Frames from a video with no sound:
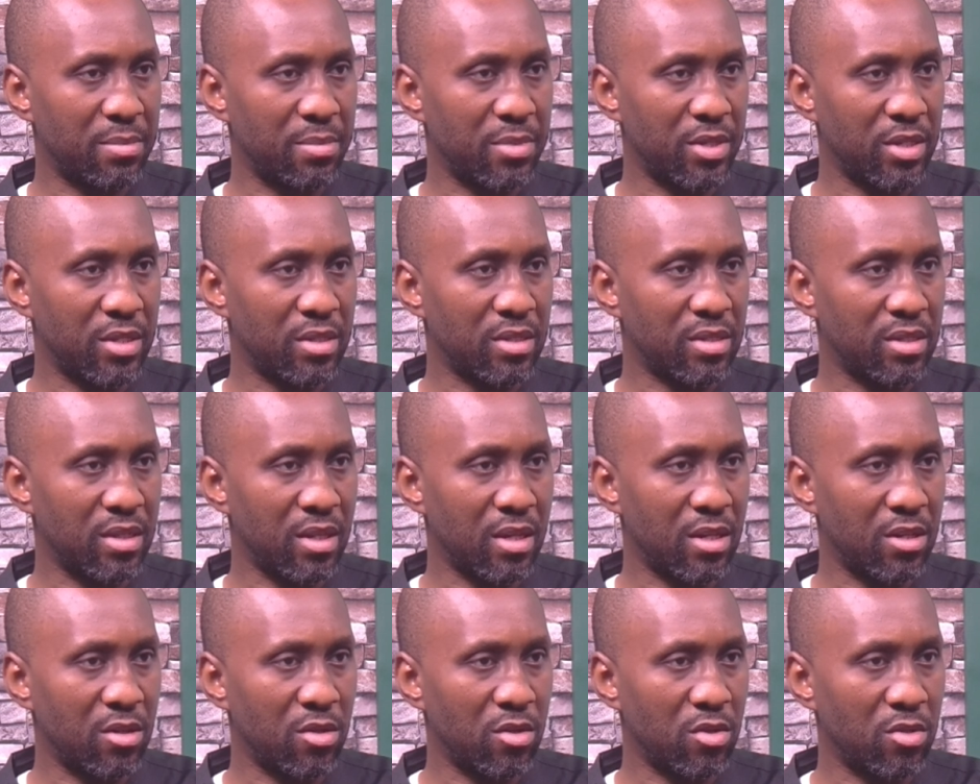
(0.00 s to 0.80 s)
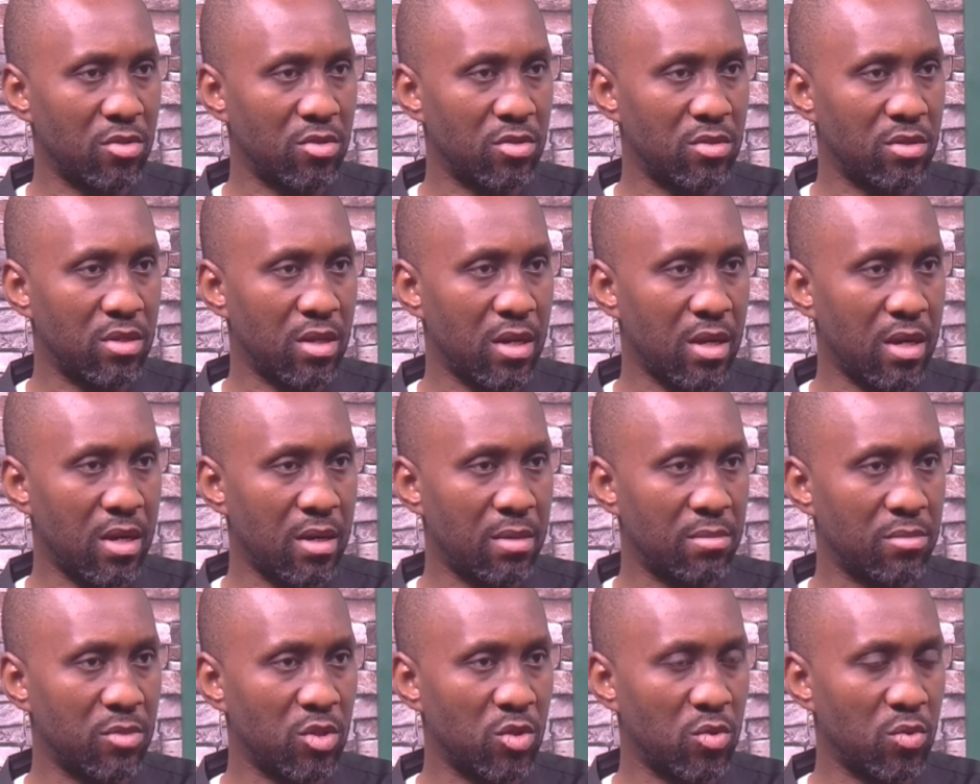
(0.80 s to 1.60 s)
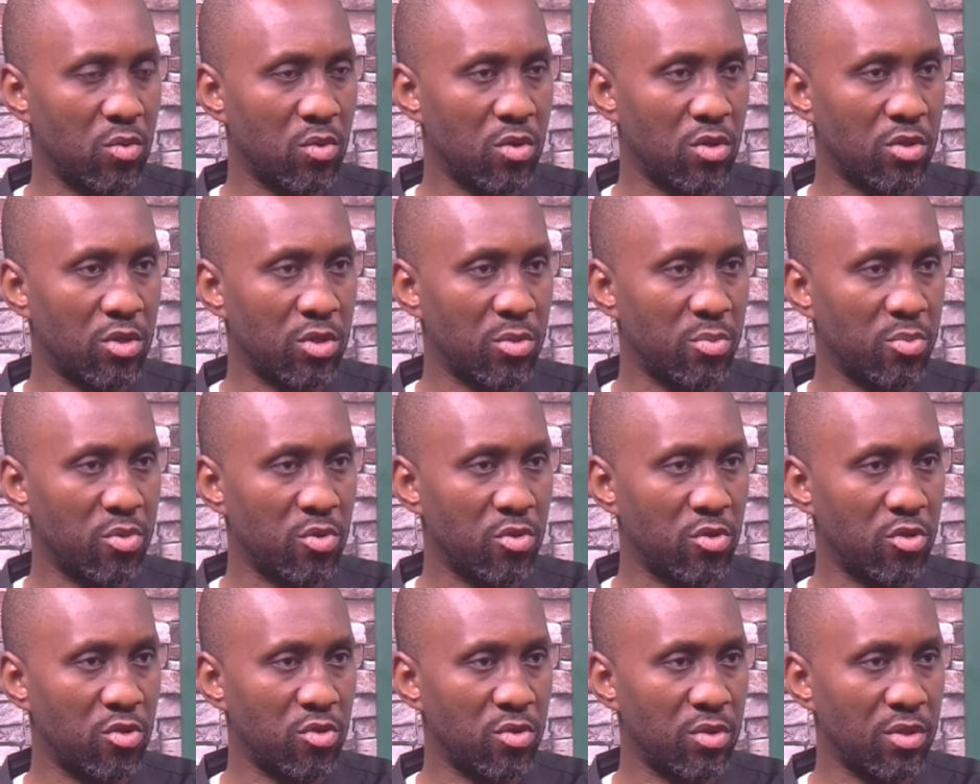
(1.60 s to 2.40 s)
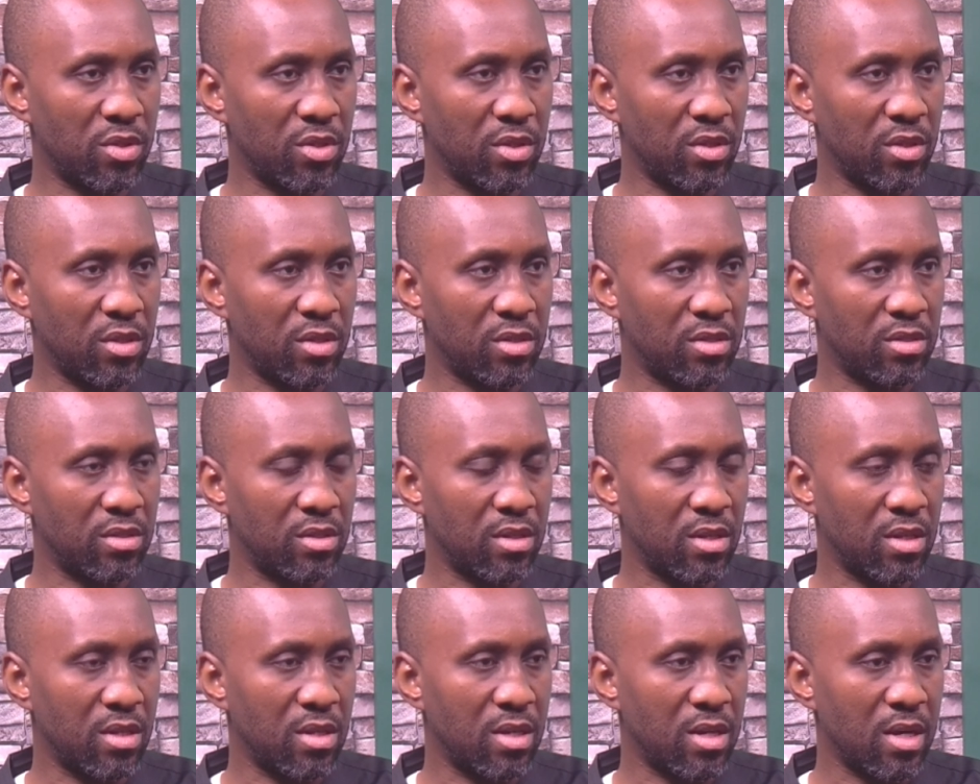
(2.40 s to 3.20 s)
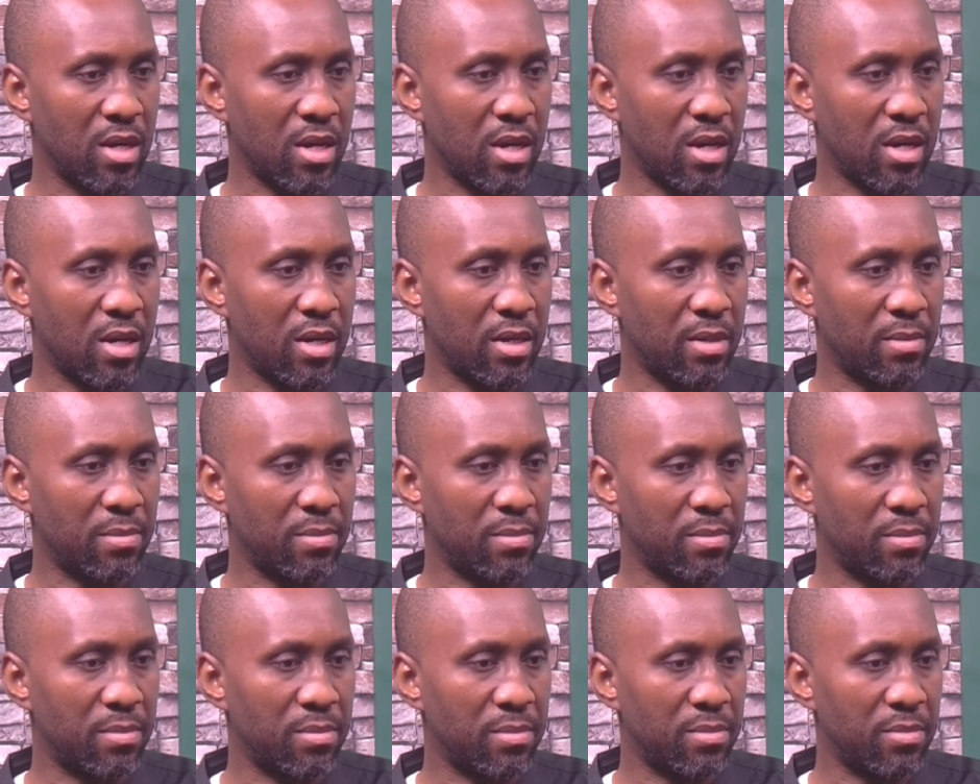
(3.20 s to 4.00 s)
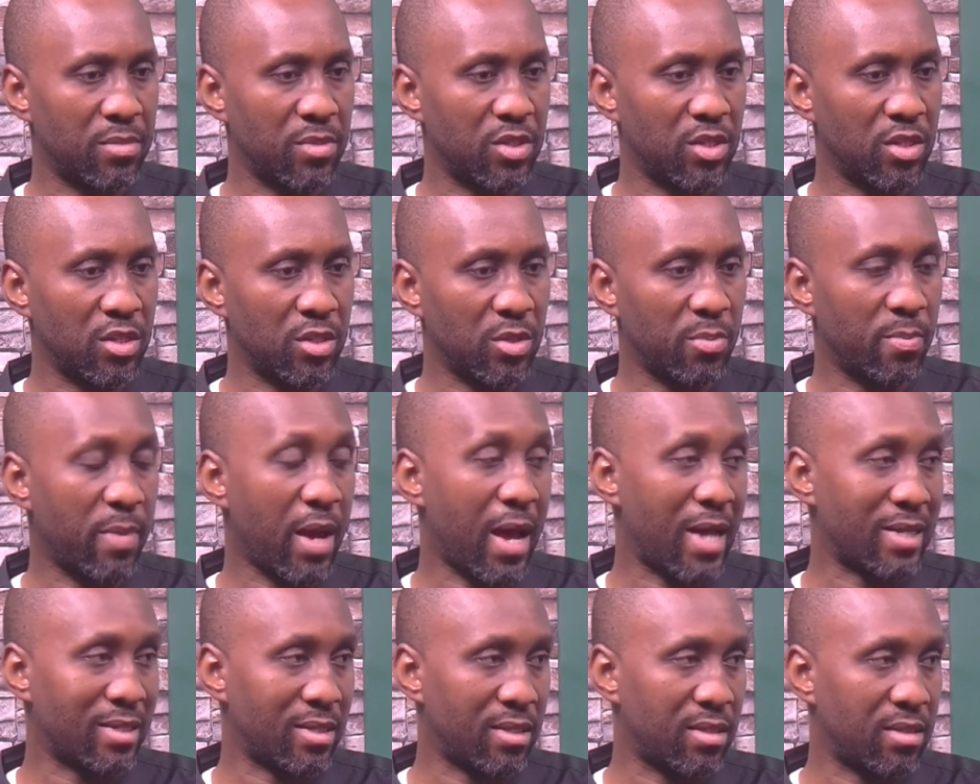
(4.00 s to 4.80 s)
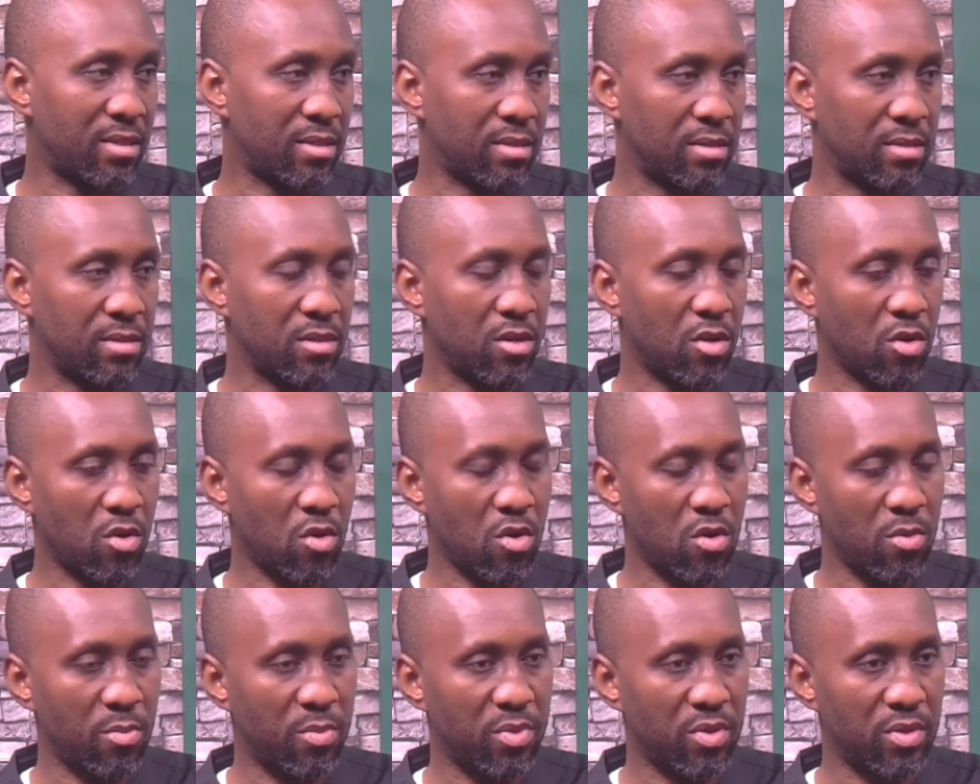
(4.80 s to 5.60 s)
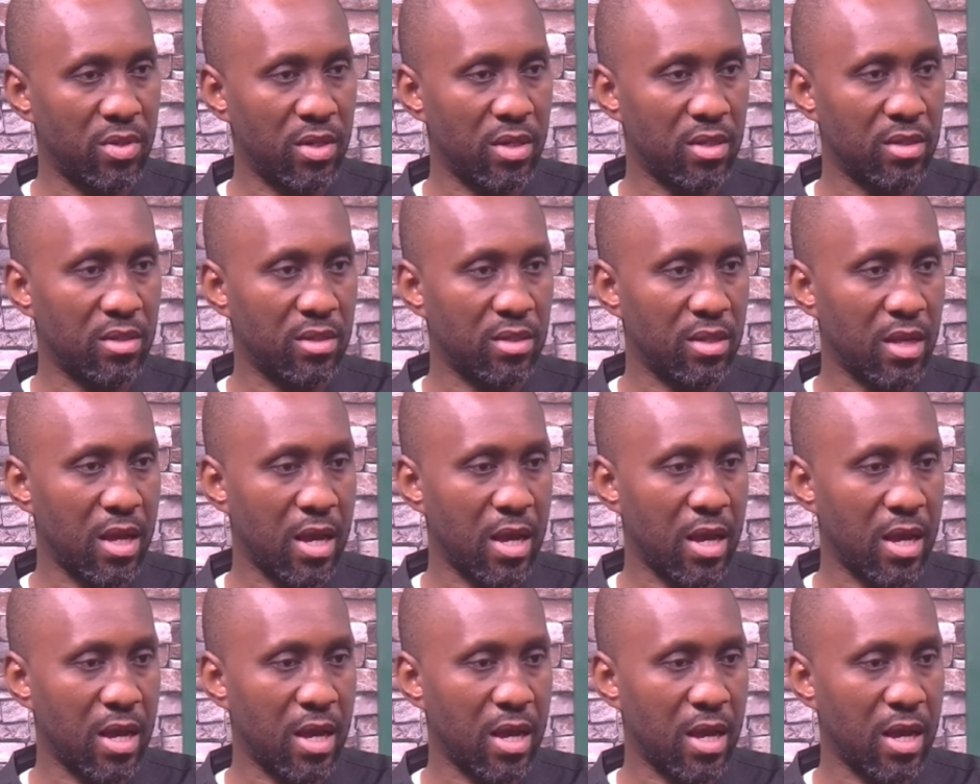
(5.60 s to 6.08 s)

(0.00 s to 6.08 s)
being tailored um, towards producing um, these parts or components.